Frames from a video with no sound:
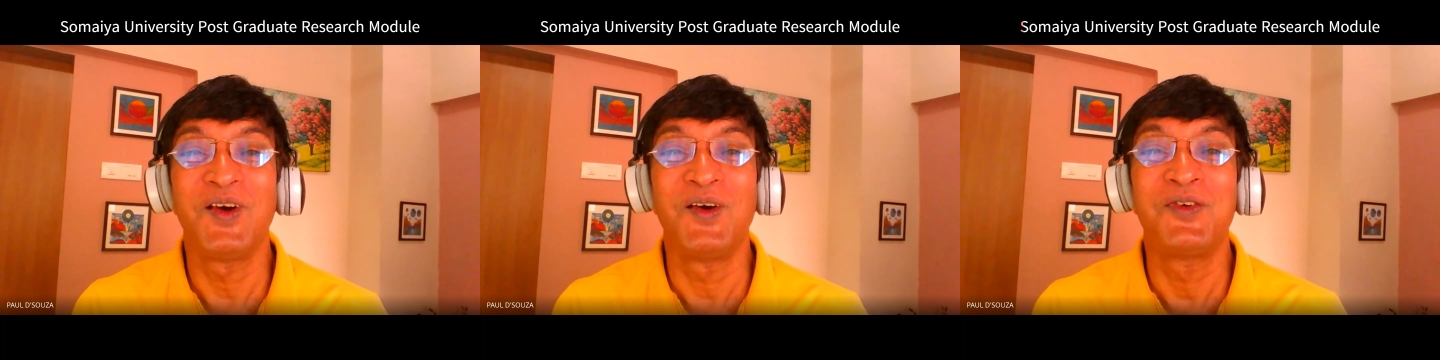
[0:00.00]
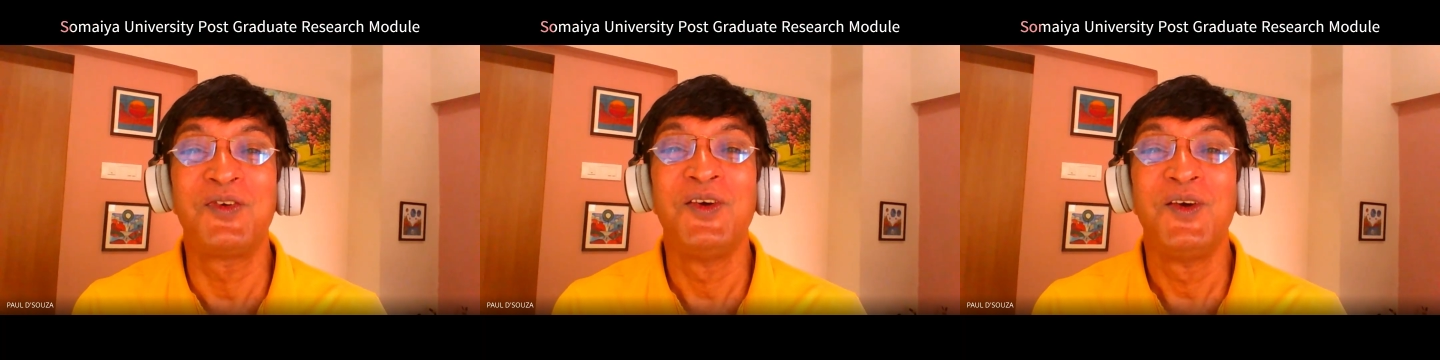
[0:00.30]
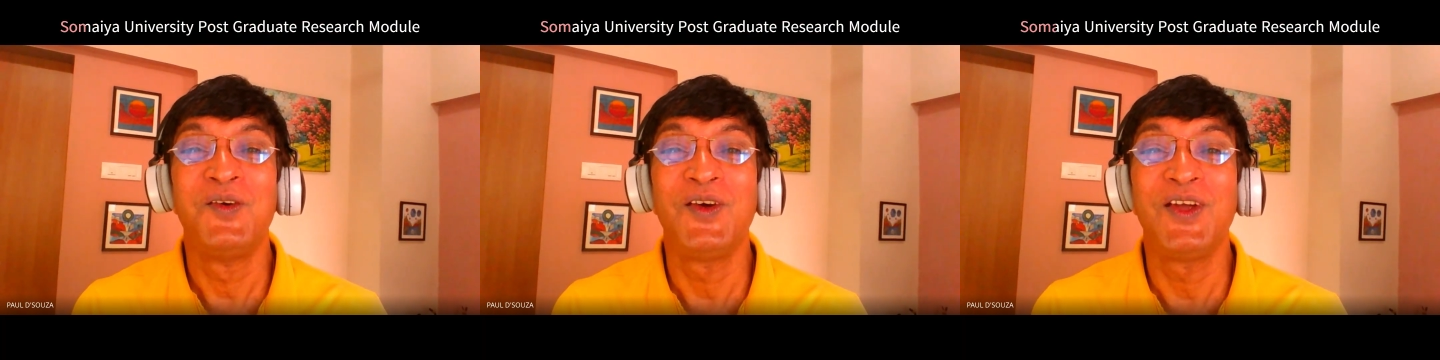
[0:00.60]
of
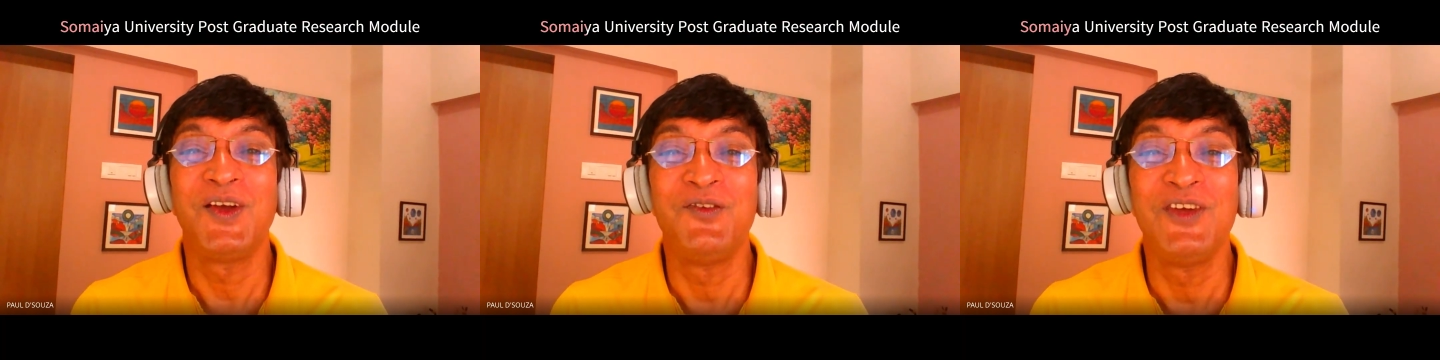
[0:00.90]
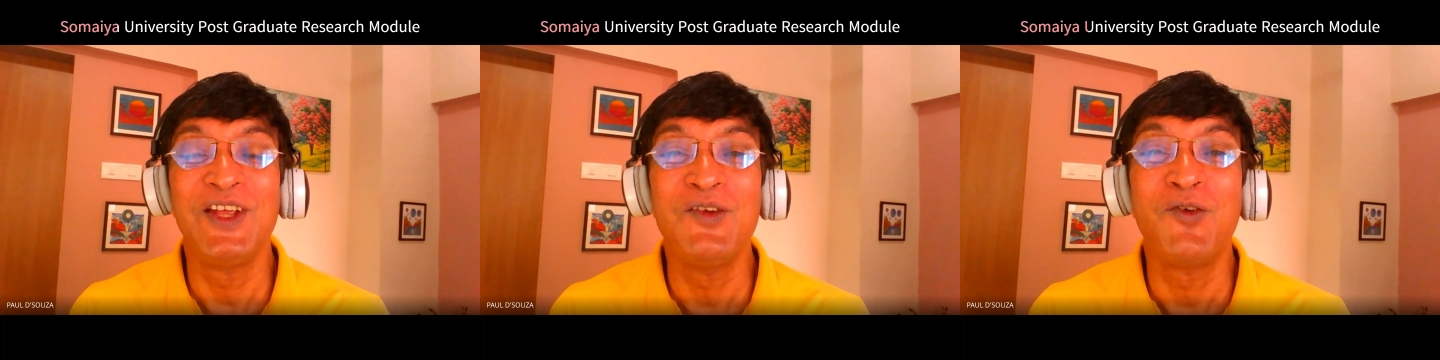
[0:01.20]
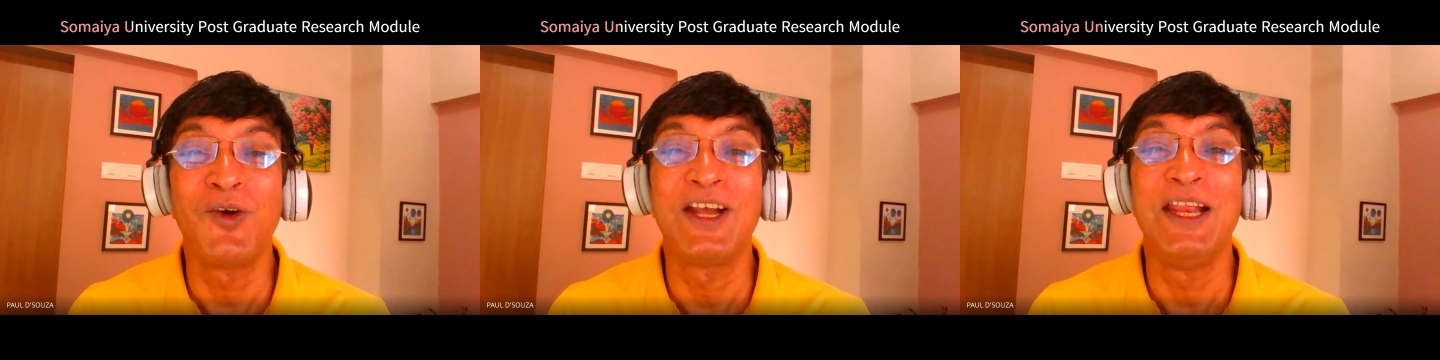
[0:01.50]
within
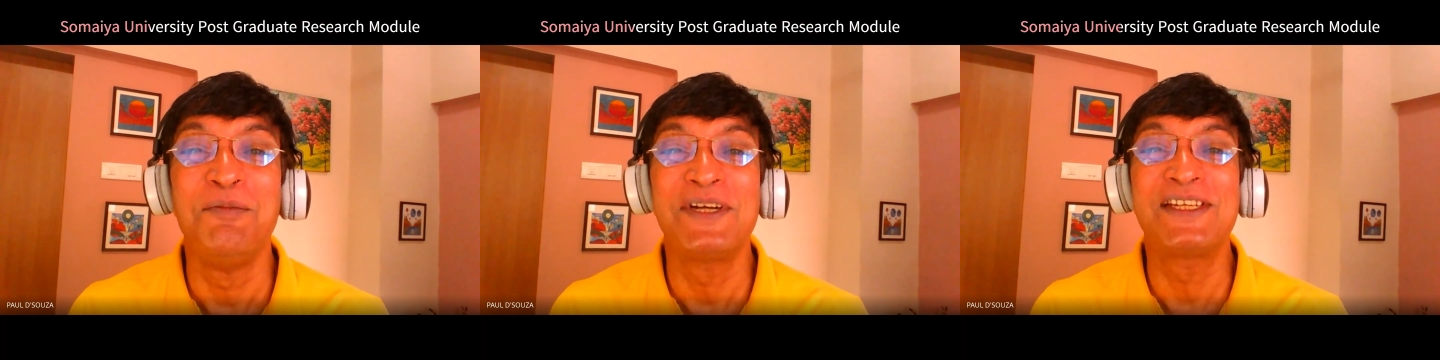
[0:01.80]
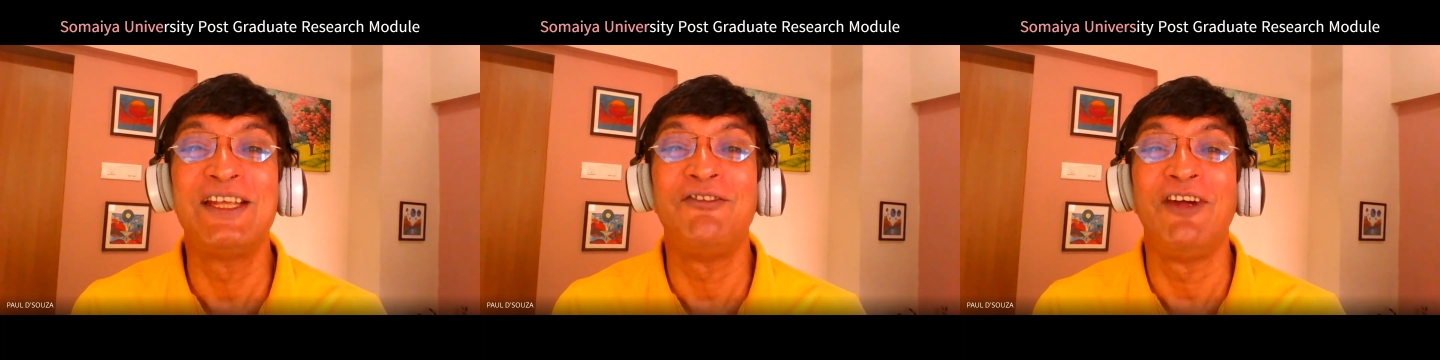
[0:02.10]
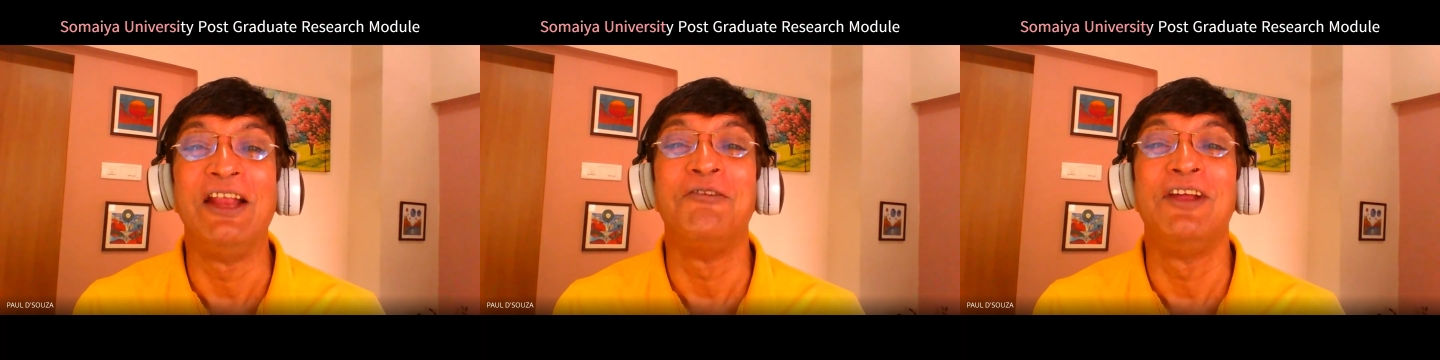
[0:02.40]
what limits the
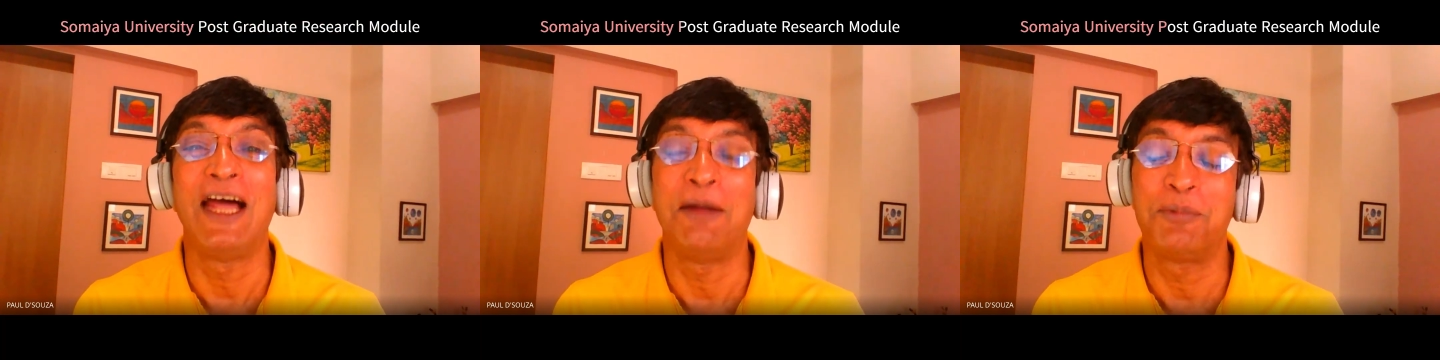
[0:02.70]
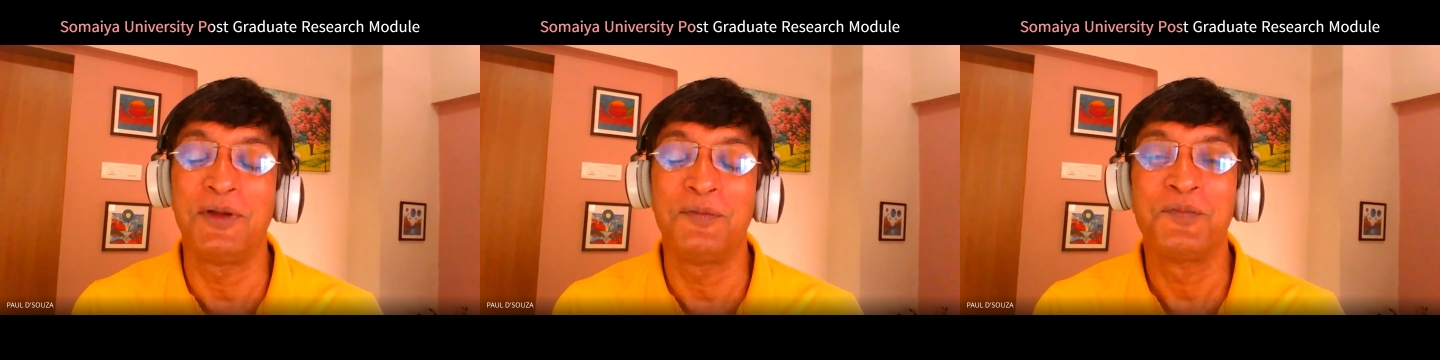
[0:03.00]
wedding will happen.